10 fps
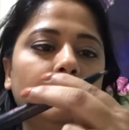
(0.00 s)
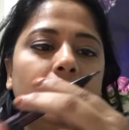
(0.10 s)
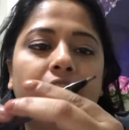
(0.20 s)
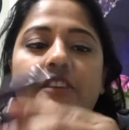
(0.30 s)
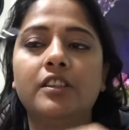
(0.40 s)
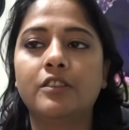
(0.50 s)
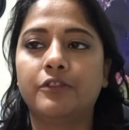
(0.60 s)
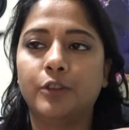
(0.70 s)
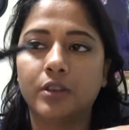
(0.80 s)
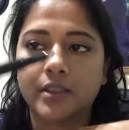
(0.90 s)
Like, first
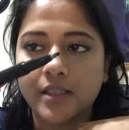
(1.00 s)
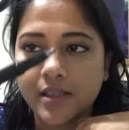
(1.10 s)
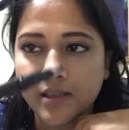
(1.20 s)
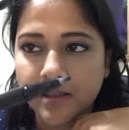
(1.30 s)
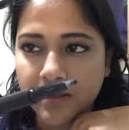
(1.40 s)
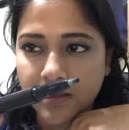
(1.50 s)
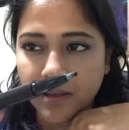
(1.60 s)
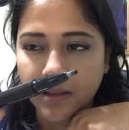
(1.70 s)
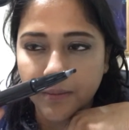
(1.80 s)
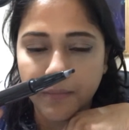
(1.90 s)
of all, this is
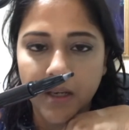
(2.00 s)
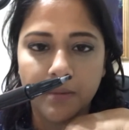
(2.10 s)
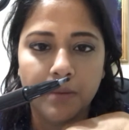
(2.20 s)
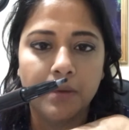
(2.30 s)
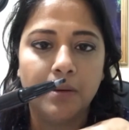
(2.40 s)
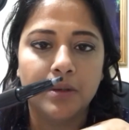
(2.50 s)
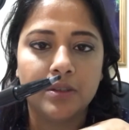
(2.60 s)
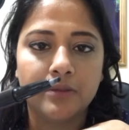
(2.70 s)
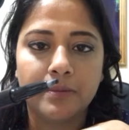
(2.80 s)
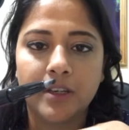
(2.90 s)
the minimum
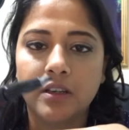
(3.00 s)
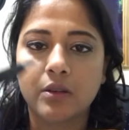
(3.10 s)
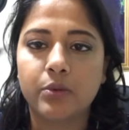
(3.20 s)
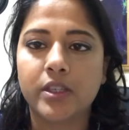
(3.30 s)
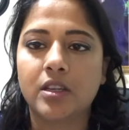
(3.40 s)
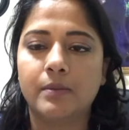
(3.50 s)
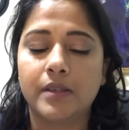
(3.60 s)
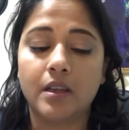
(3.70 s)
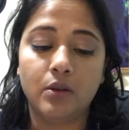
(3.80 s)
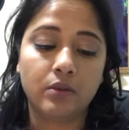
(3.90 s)
amount of product which
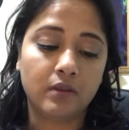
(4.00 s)
comes out.